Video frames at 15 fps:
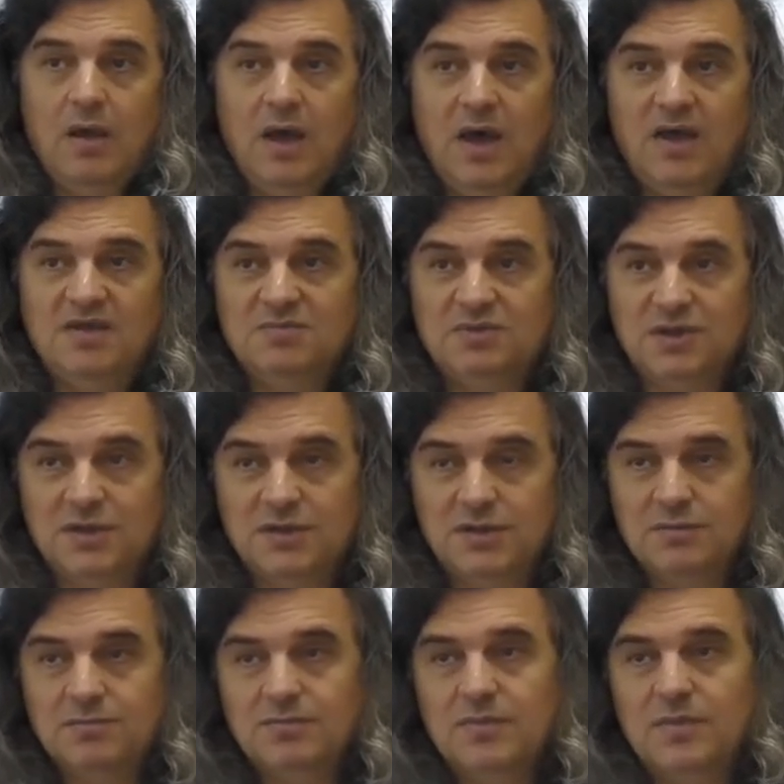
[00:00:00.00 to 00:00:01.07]
At the
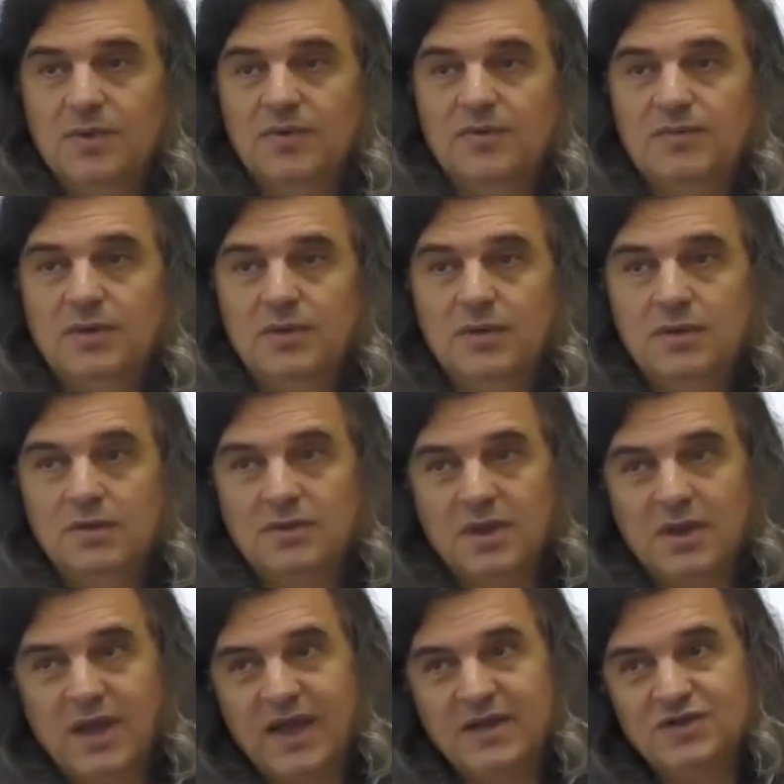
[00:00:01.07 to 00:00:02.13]
beginning,
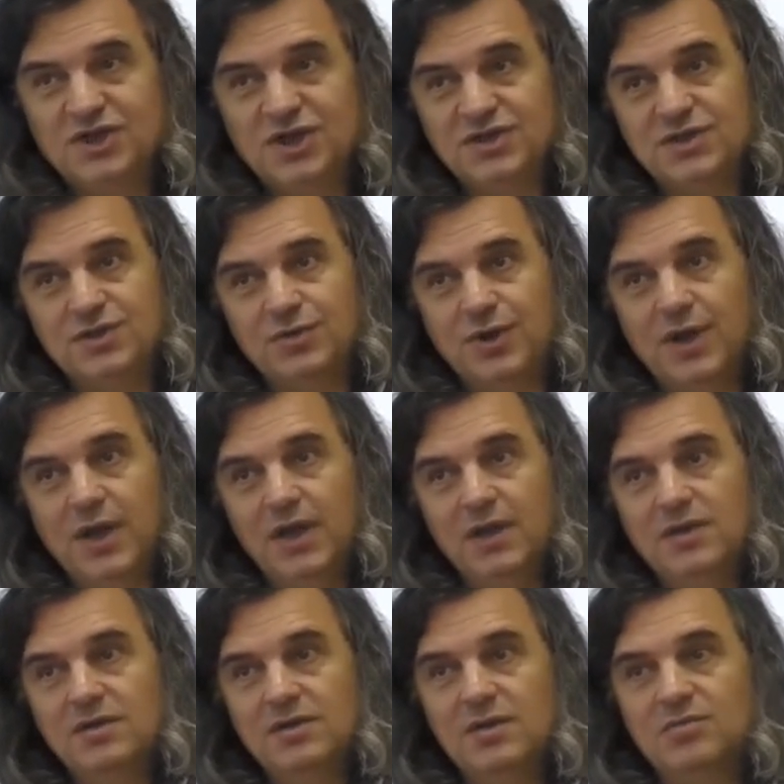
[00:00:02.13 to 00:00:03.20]
they had just
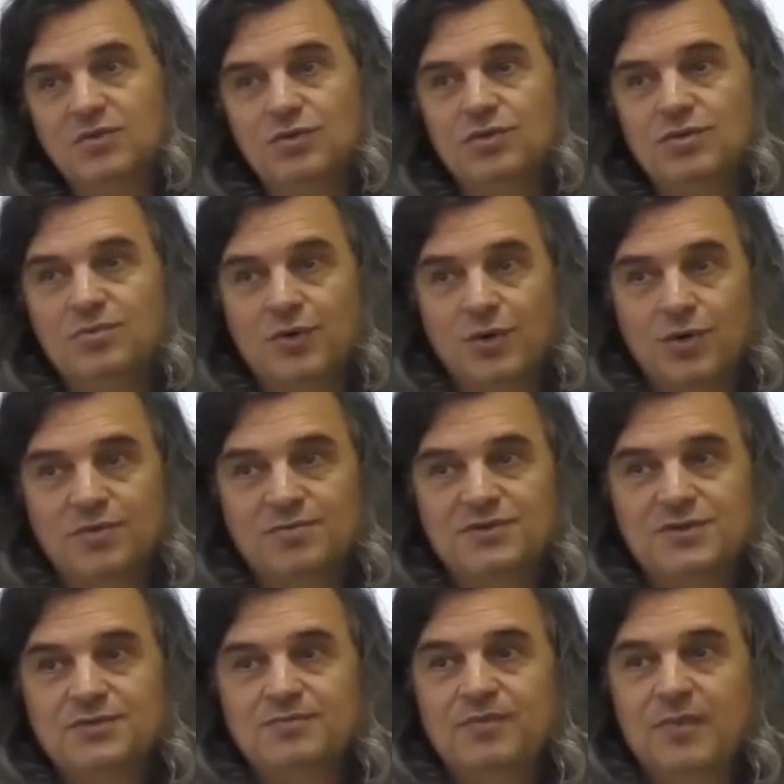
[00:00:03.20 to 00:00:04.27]
created computer
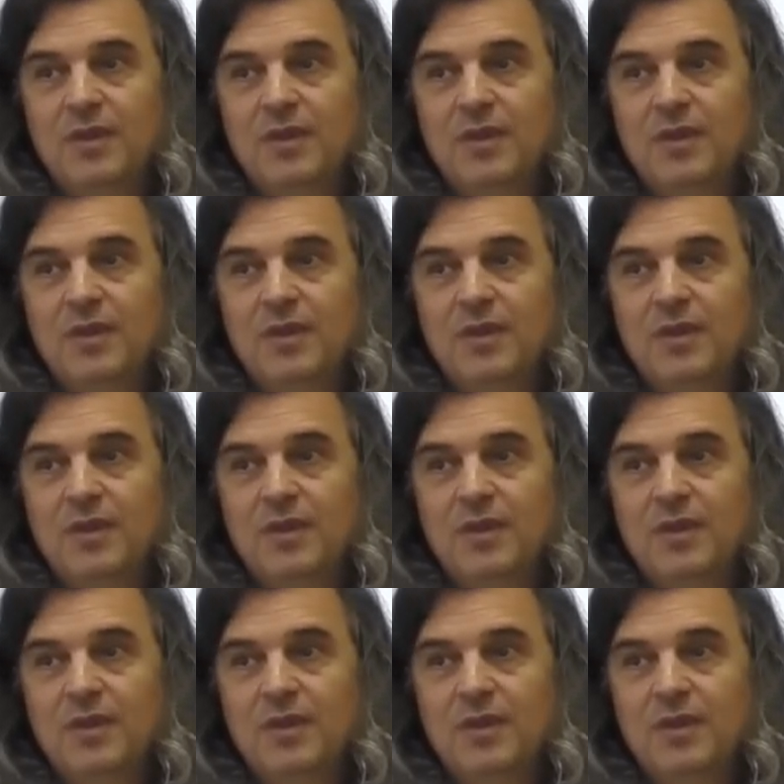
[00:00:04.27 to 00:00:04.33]
programs.